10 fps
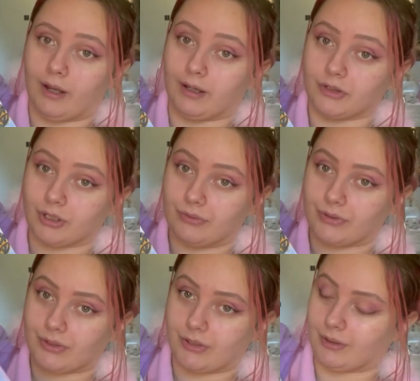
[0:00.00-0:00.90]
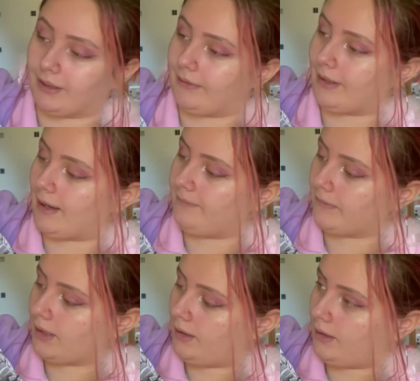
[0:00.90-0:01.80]
I chose to do it like that.
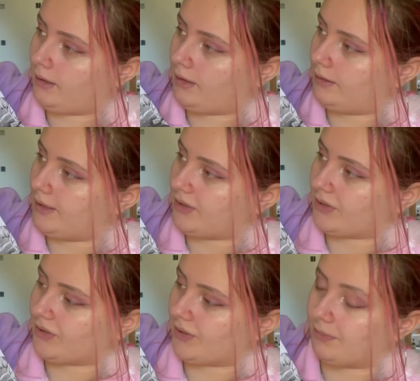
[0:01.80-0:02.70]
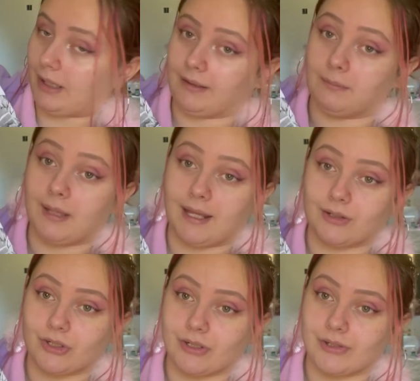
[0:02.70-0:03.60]
These are just some random
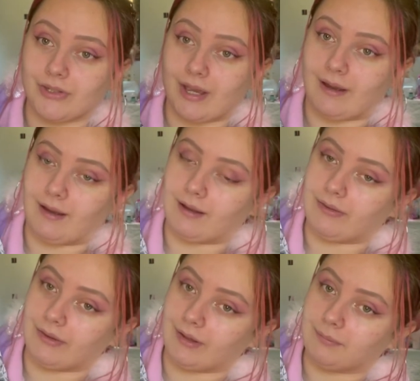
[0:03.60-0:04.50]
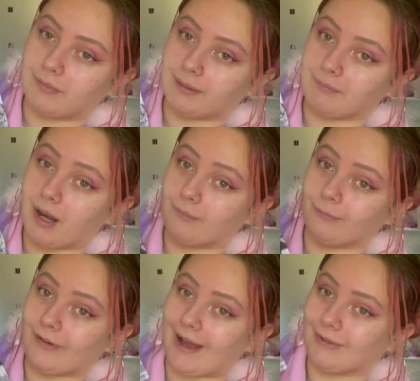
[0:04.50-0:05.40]
pictures that my
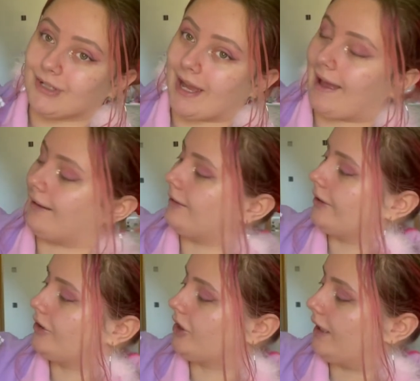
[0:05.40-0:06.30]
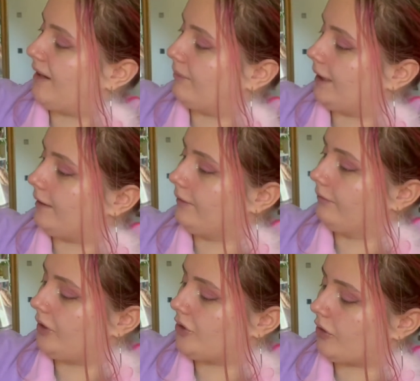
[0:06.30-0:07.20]
mum found, and she let me
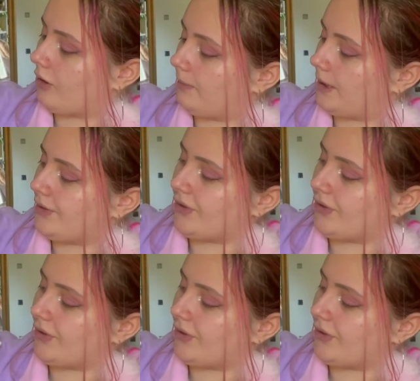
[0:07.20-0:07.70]
photocopy.